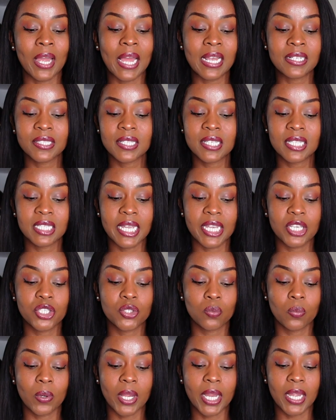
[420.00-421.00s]
at a
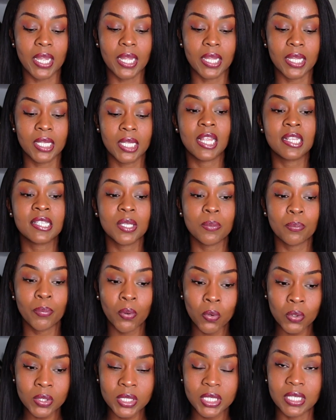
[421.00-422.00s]
stage where it's
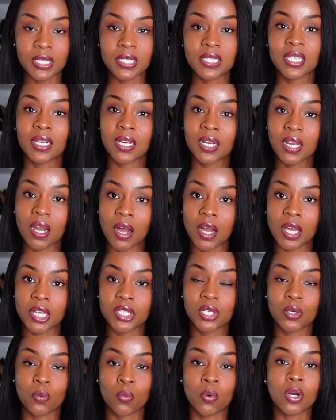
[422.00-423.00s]
important to
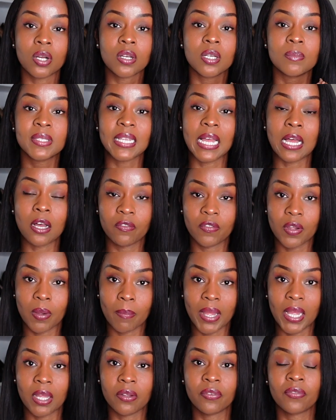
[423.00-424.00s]
guard what comes out of our
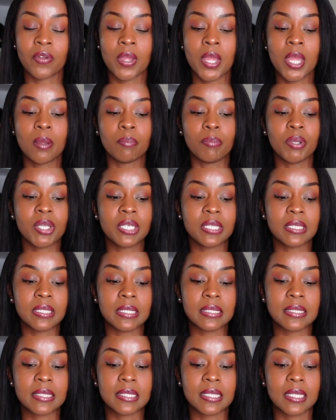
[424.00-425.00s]
mouth,
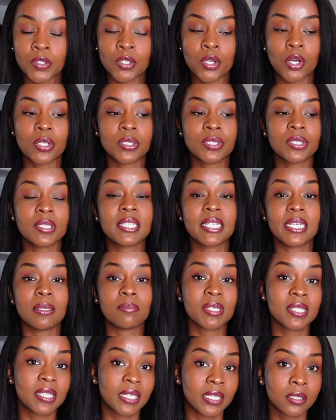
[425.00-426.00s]
because, not to seem
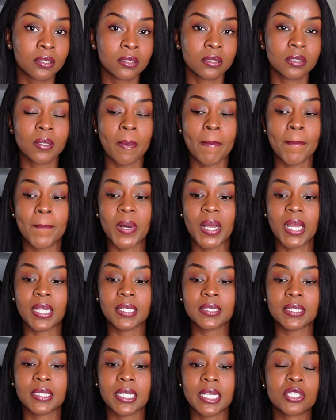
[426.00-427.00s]
cynical,
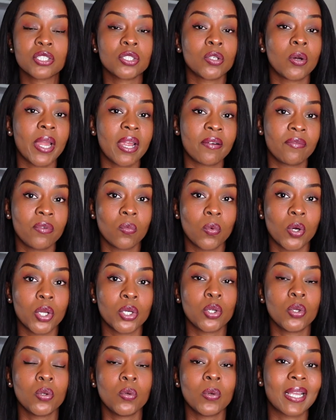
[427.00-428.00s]
but it's not everyone
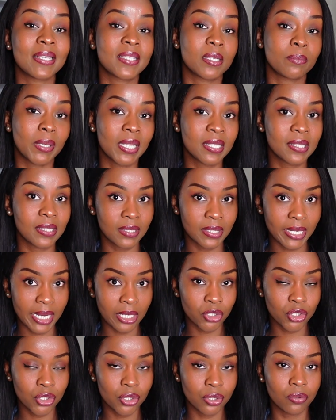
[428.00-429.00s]
who has the best
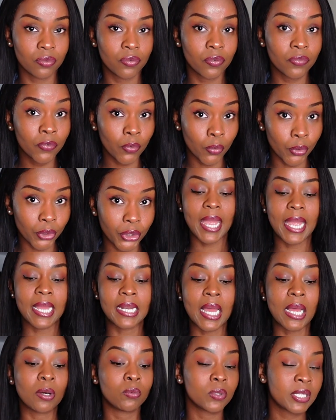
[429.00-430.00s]
intention for you.
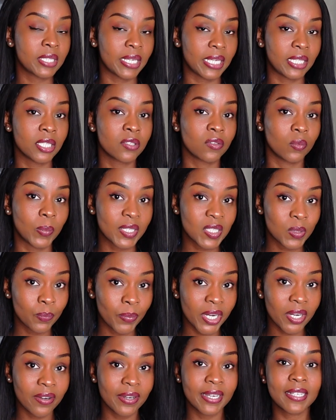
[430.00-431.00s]
And I will say this from
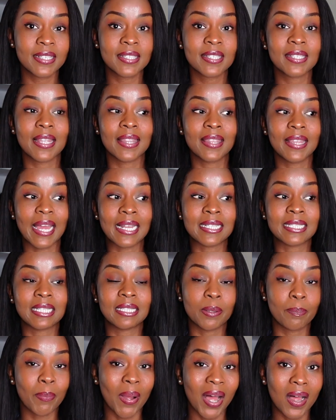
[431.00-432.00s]
experience, that in
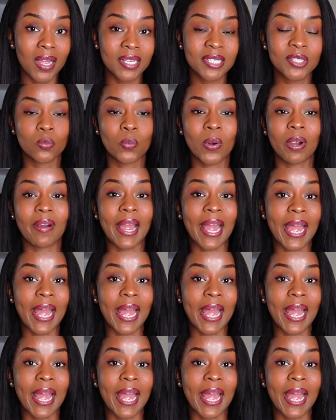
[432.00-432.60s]
the past where I